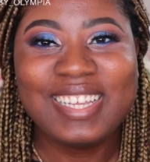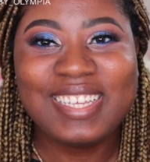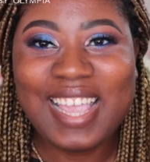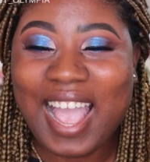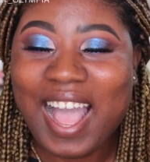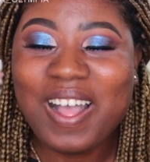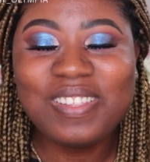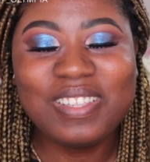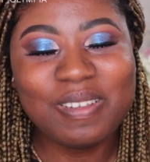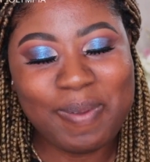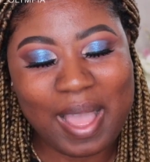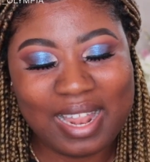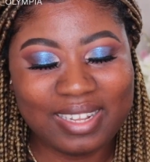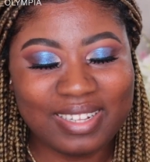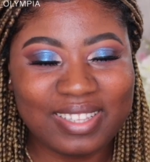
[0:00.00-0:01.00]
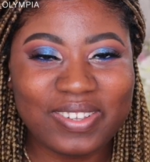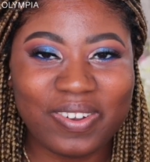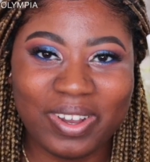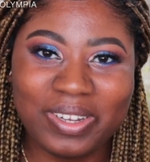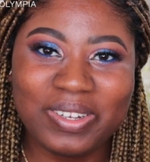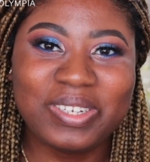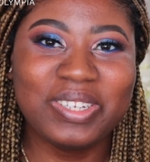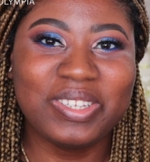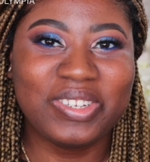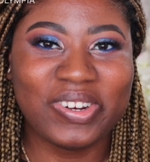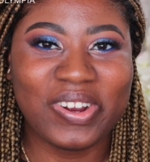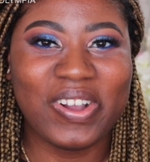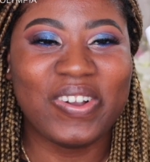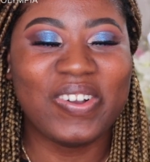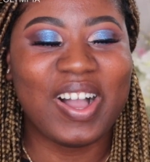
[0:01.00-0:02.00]
Counterbalance Oil
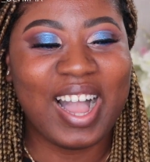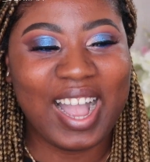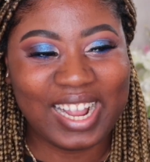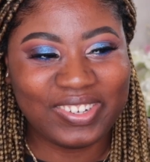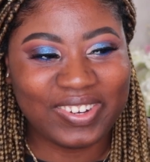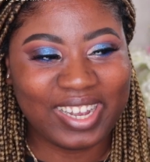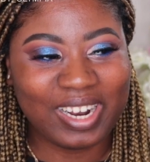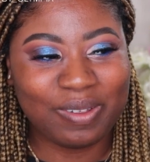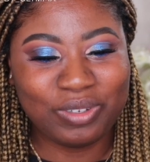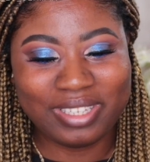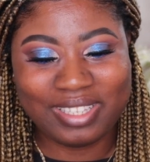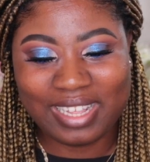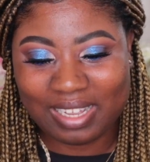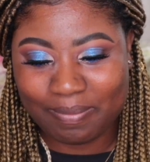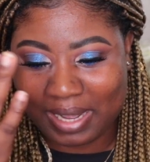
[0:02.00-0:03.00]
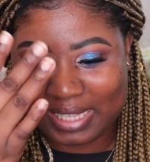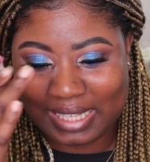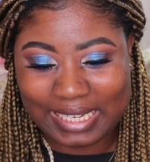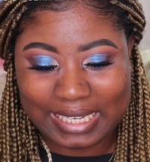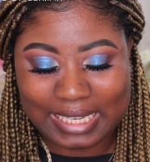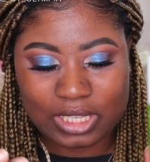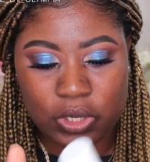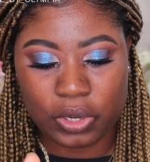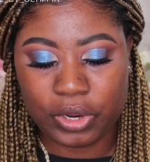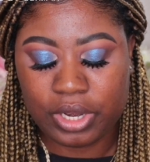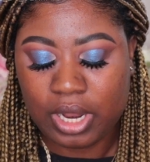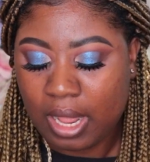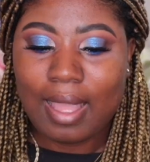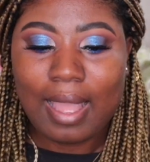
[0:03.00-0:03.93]
Control Hydrate. I'm using that in my T-zone.